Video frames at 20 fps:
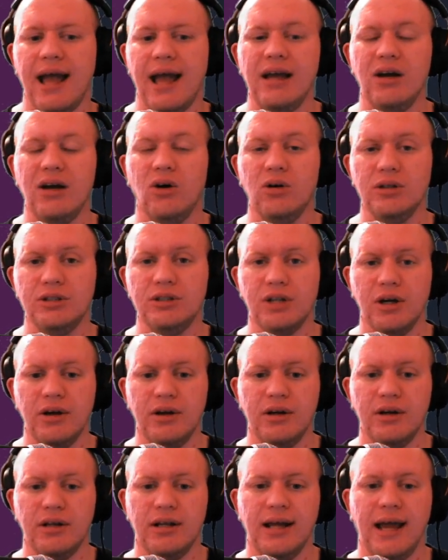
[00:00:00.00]

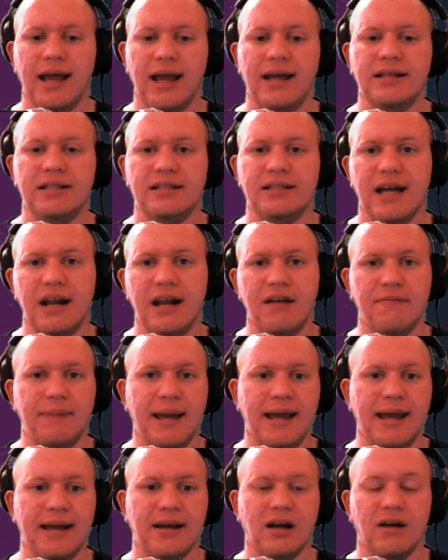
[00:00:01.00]
also, instead of
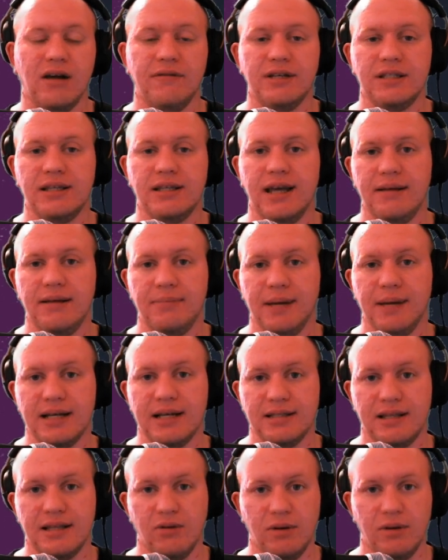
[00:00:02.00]
being obviously
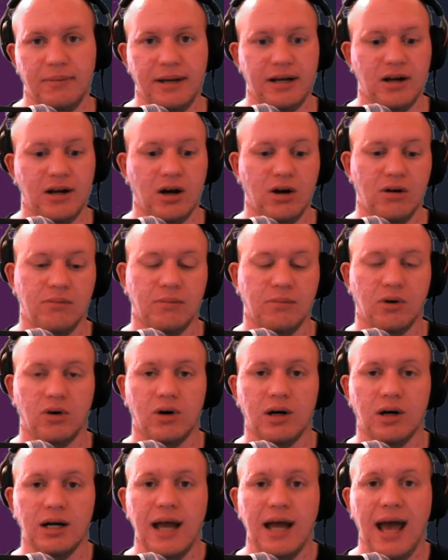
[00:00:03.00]
because there would be no
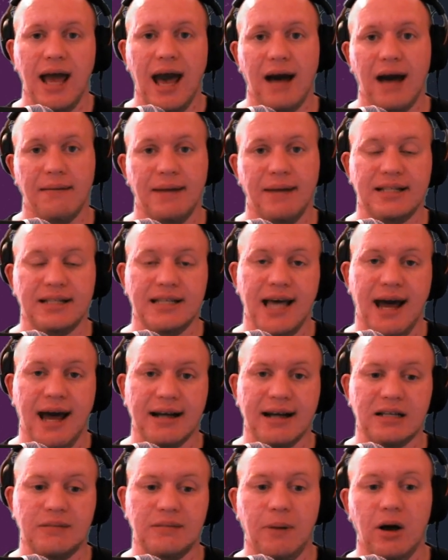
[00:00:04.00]
more um,
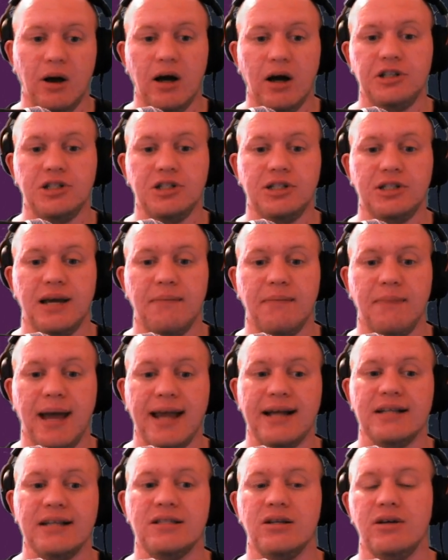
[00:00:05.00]
attacks purchasing
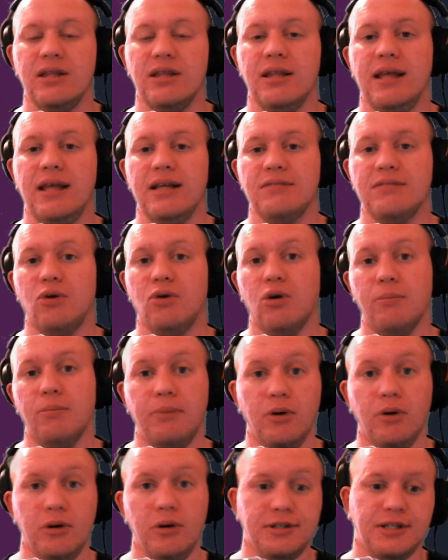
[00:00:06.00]
make it so that there's more
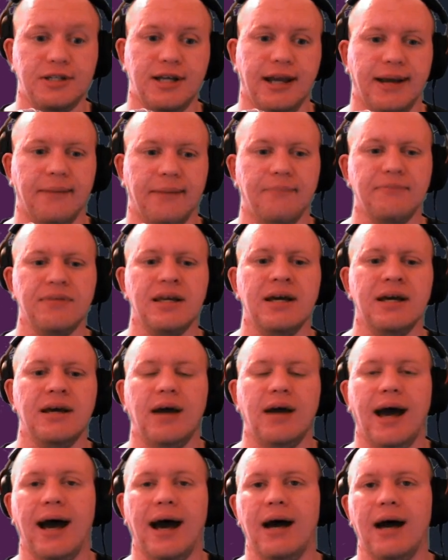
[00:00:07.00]
boosting
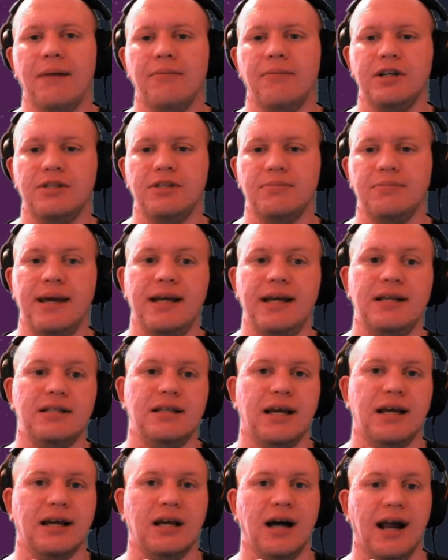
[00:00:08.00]
um, which
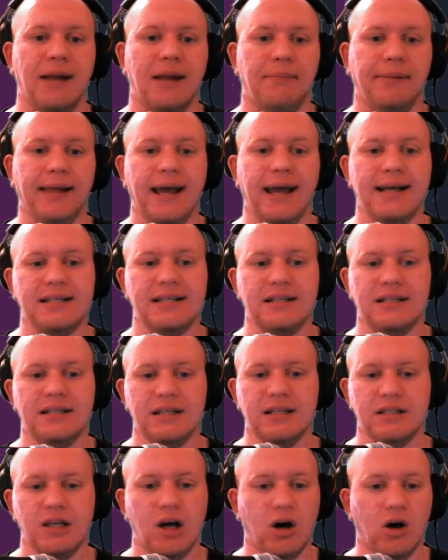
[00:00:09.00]
means it kind of plays into
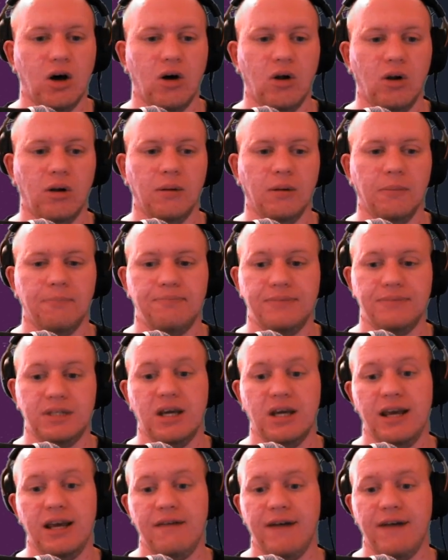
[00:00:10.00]
this whole
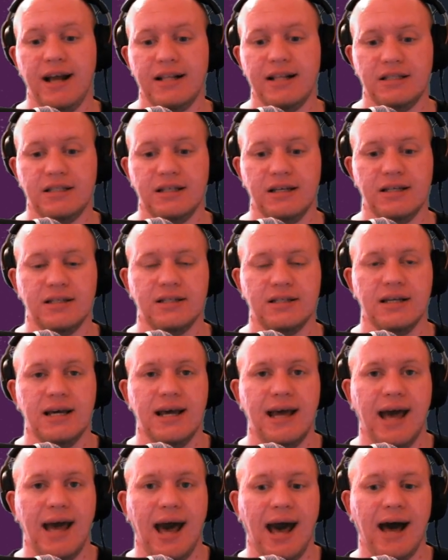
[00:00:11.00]
defenses
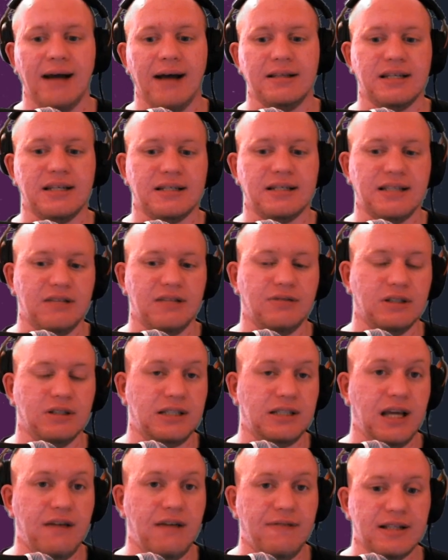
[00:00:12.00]
uh, successful
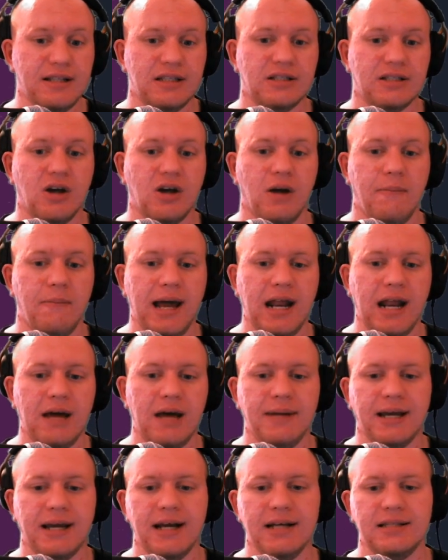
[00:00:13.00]
defenses go better
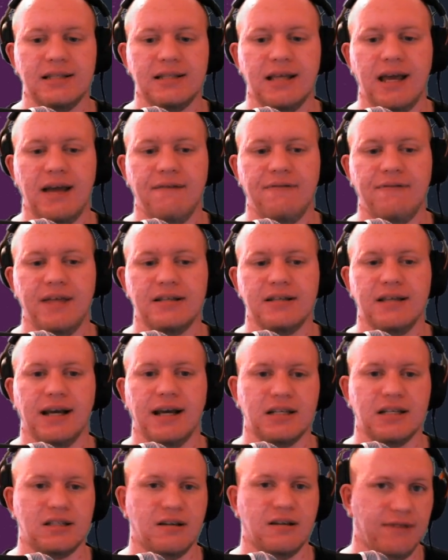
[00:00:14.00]
because if there's
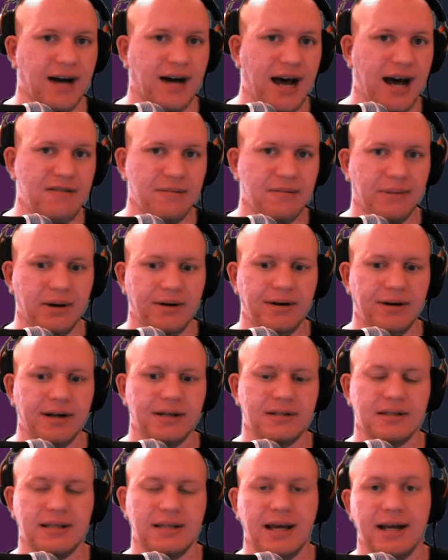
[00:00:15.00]
like a survivor
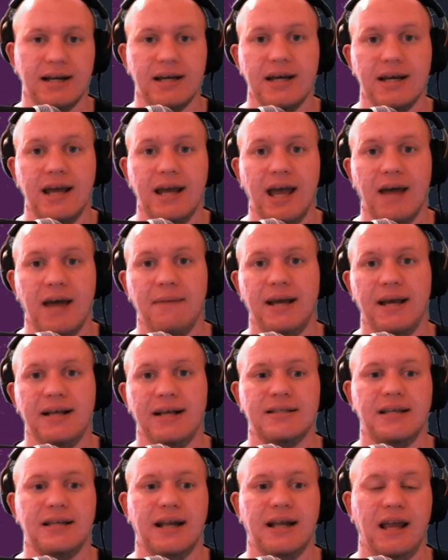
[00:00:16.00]
bonus then it
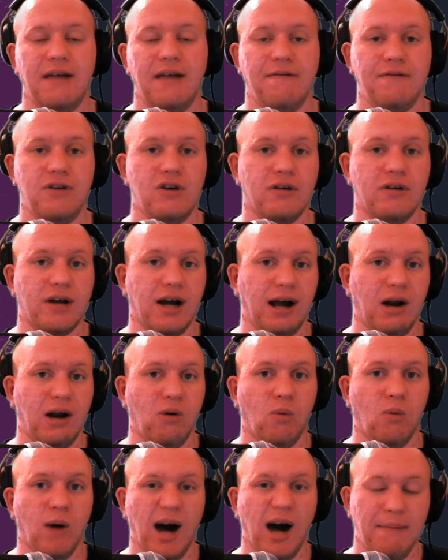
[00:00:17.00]
means that if you kind
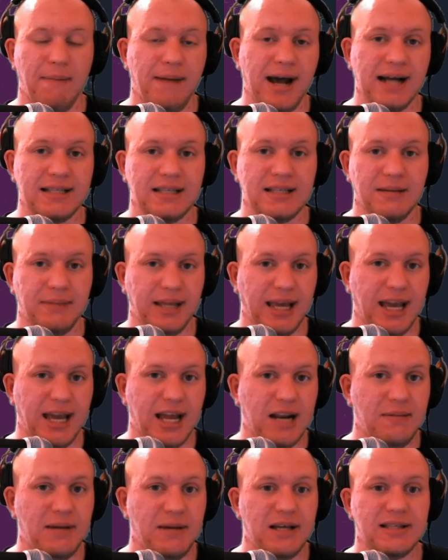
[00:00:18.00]
of wipe out some of the
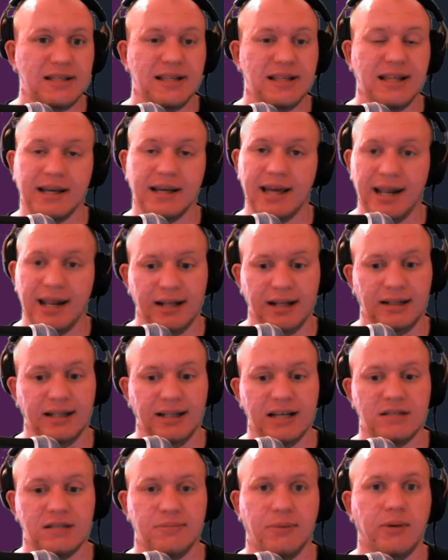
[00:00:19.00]
enemies then they're getting
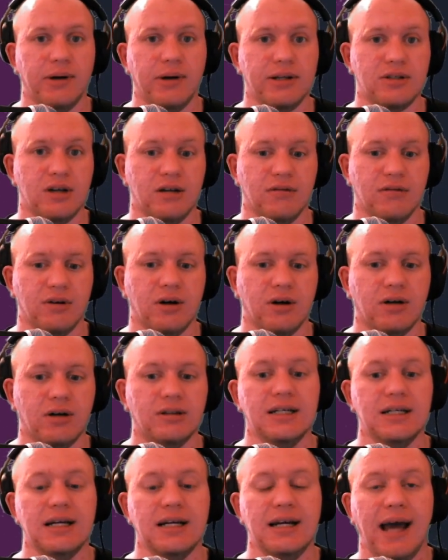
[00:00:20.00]
less points
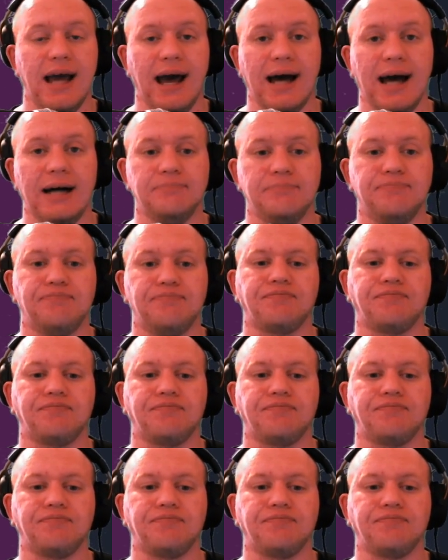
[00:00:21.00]
overall um,